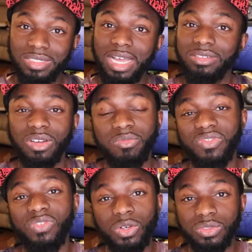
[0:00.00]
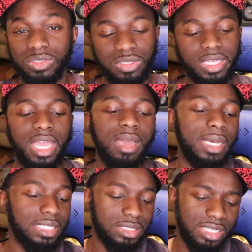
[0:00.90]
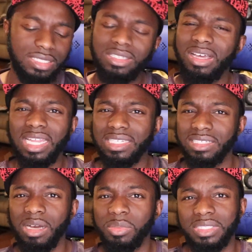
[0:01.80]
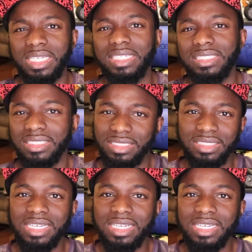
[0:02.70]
I don't know if folks was on cap. I guess they saw like a couple things and